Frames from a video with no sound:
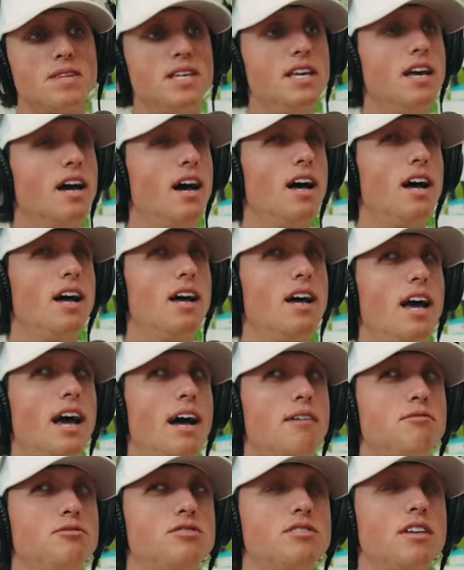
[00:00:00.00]
Yeah.
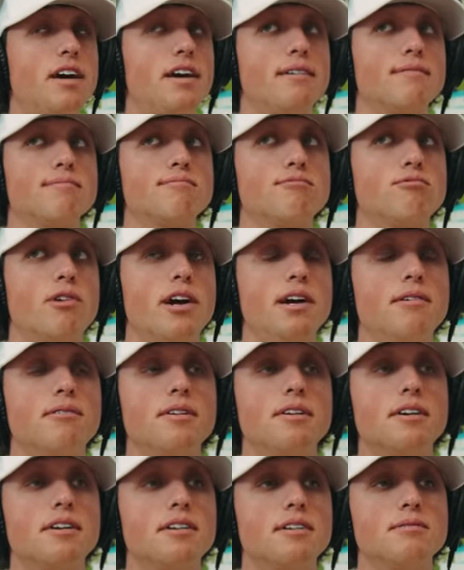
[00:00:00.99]
That was like right
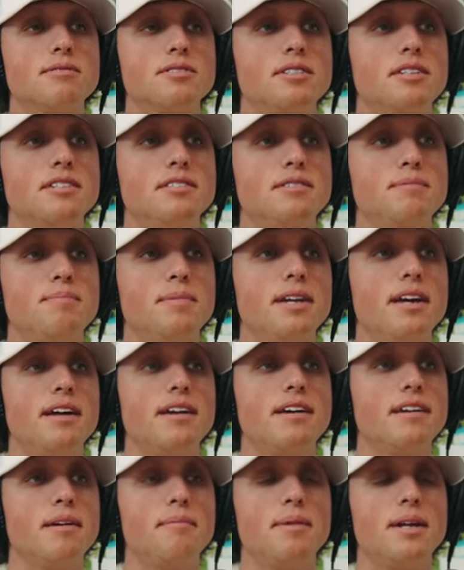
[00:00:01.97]
when Good Good was in its
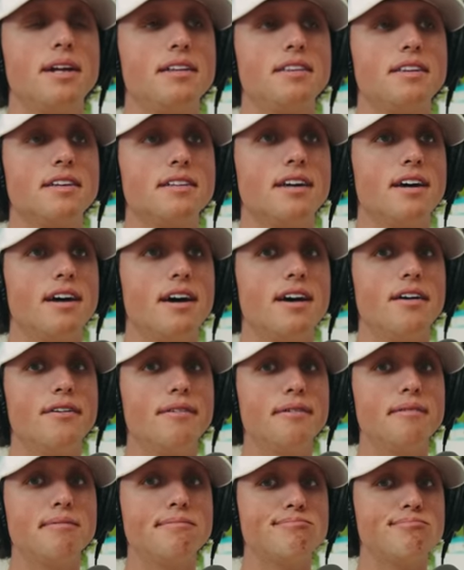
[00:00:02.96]
beginning. I mean, I think they had
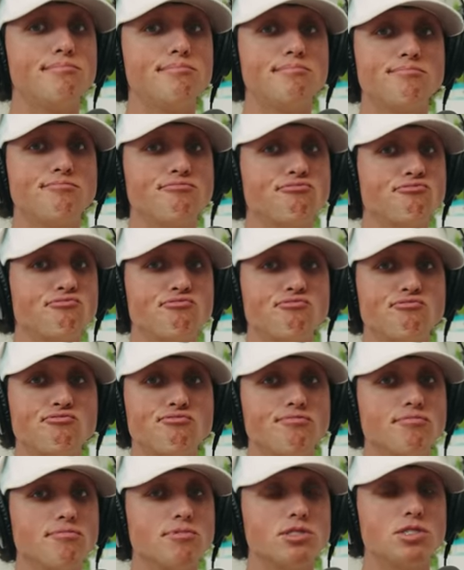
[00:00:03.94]

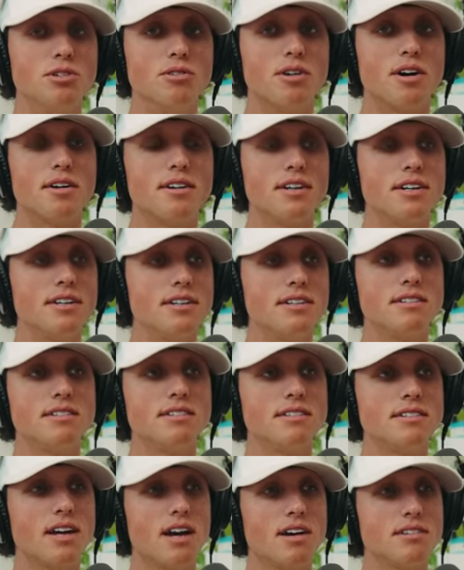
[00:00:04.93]
200
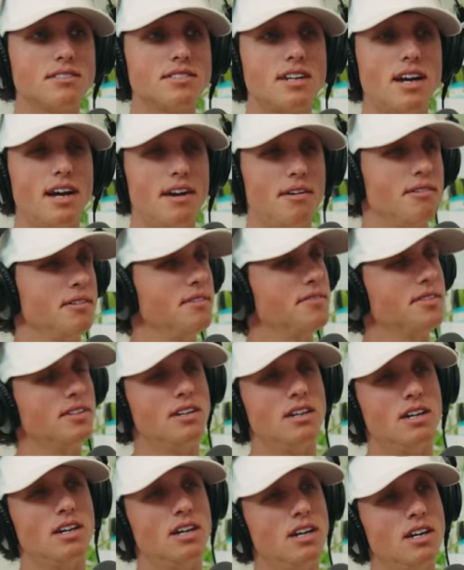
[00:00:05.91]
thousand. I don't even.
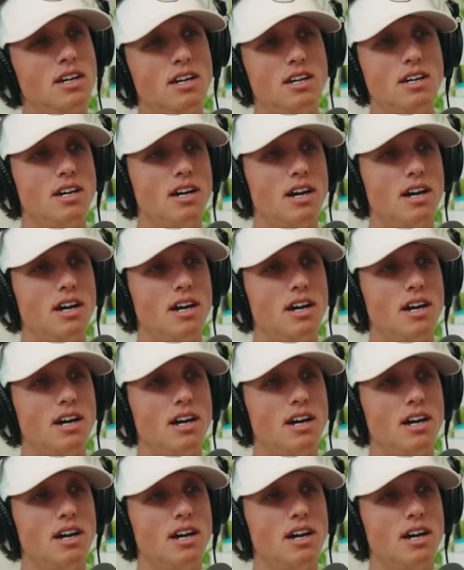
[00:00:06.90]
Right.